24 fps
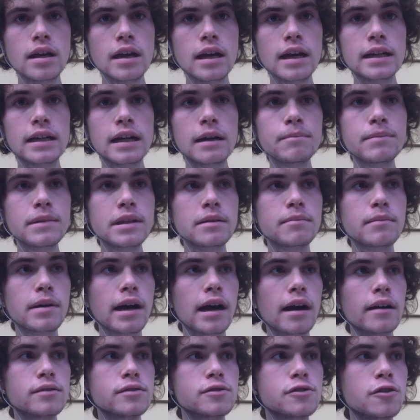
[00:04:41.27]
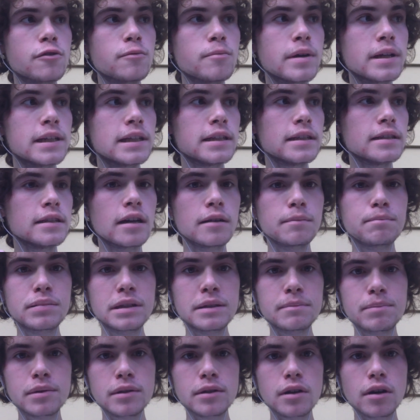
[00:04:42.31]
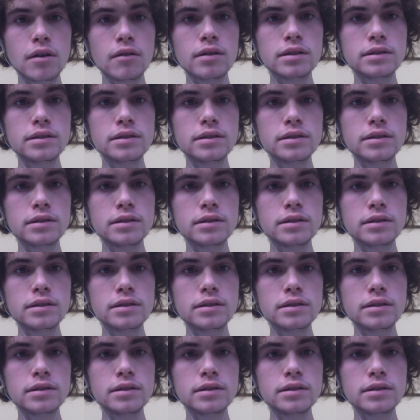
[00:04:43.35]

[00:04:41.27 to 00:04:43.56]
And I'm thinking about how so many young people go